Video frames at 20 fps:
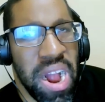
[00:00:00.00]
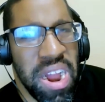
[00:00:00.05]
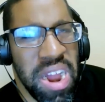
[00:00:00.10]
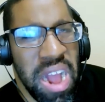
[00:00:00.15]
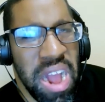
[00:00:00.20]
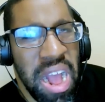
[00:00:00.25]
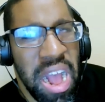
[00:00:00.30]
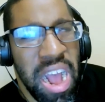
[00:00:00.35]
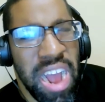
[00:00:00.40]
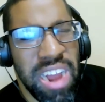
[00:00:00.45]
And
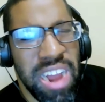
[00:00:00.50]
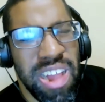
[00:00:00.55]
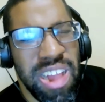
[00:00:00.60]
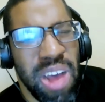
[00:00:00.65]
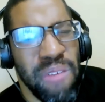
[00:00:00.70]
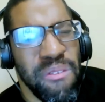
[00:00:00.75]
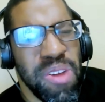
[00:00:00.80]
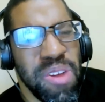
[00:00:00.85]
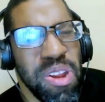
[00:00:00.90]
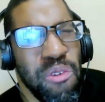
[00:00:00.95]

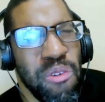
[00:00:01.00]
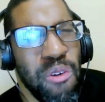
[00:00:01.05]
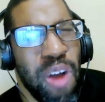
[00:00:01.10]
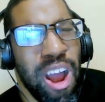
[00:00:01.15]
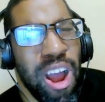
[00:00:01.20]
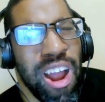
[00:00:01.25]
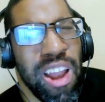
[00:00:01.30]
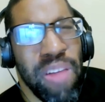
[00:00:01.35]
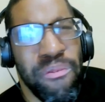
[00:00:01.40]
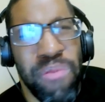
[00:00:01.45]
tell me,
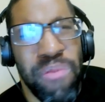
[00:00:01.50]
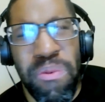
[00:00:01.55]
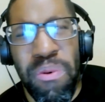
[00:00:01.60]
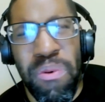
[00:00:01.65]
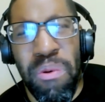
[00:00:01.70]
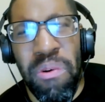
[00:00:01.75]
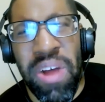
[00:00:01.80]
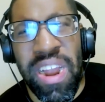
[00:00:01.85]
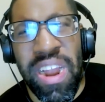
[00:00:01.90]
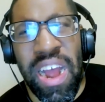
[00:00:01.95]
DeJuan, if
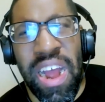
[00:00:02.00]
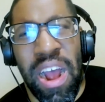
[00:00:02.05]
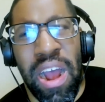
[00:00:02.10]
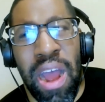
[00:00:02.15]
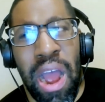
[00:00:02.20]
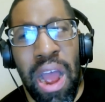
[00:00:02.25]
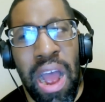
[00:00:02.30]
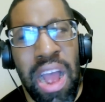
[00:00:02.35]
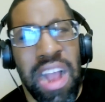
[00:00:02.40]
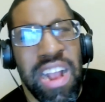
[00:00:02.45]
people want
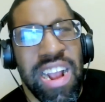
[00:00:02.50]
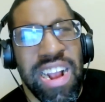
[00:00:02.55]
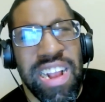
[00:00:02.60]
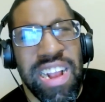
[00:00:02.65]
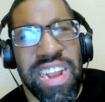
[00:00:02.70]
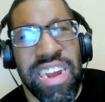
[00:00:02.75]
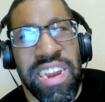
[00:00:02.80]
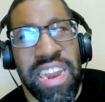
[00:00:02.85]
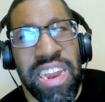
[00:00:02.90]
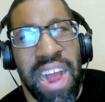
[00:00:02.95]
to get
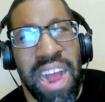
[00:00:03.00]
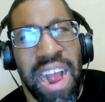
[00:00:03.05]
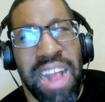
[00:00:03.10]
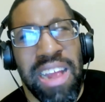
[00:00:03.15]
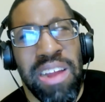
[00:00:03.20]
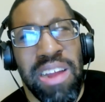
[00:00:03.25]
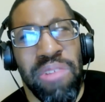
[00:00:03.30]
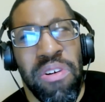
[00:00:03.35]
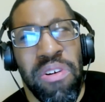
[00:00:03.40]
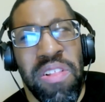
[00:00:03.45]

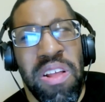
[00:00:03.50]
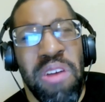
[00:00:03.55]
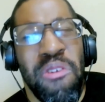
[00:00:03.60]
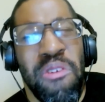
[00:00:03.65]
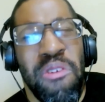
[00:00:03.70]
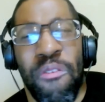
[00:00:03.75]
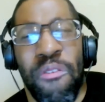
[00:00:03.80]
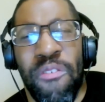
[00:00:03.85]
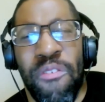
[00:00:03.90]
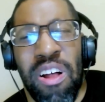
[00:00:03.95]
connected with you
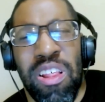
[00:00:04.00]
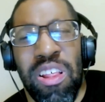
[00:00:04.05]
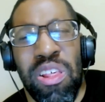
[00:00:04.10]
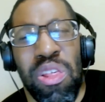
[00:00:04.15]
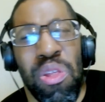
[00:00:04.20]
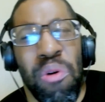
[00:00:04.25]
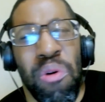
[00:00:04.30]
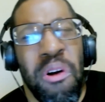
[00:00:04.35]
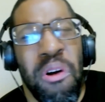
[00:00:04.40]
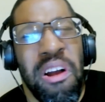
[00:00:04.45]
or follow
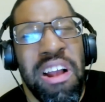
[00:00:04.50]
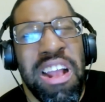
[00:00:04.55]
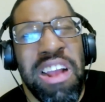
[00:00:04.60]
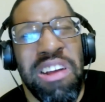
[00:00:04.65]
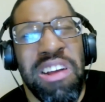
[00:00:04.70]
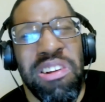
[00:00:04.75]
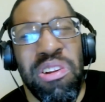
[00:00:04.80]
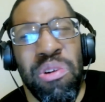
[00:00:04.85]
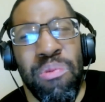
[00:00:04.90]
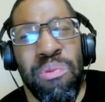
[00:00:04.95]
the work
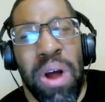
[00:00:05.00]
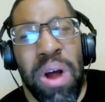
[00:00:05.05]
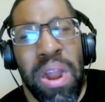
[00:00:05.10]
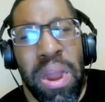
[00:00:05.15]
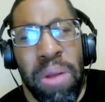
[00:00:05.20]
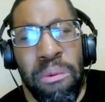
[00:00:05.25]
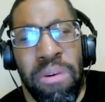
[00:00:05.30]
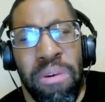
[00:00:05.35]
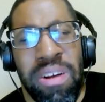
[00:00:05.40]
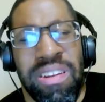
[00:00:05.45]
you do,
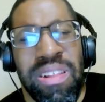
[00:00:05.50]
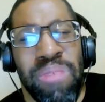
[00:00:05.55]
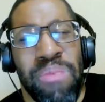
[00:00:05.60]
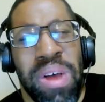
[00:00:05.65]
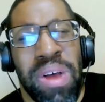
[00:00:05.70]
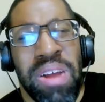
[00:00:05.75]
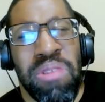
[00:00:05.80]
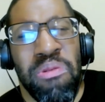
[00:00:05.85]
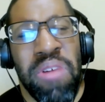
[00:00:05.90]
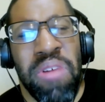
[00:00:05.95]
buddy, what's the
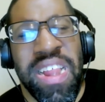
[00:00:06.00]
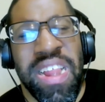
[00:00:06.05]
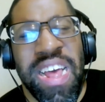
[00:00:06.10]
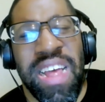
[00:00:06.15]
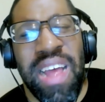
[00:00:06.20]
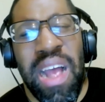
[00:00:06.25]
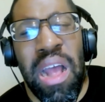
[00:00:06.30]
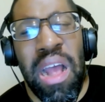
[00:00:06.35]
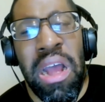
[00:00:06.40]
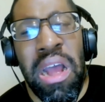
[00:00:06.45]
best way
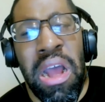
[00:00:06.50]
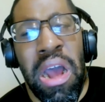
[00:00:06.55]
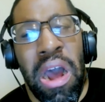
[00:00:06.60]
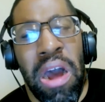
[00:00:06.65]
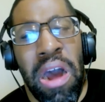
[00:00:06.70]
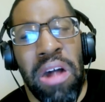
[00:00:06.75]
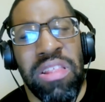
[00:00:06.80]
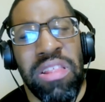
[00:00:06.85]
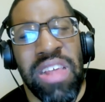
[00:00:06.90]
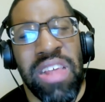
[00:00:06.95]

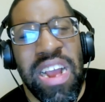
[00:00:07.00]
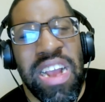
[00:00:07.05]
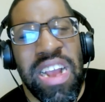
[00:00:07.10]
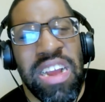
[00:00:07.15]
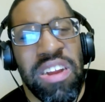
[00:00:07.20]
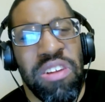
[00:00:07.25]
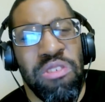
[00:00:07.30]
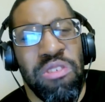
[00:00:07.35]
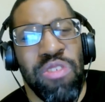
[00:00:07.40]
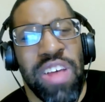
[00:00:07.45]
they
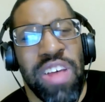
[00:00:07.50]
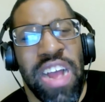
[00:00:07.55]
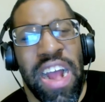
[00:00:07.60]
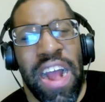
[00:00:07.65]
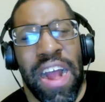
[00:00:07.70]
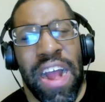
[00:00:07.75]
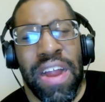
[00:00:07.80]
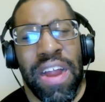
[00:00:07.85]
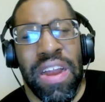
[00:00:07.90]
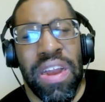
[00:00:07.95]
can do
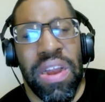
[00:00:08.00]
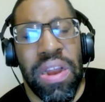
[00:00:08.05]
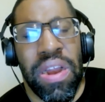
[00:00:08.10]
that?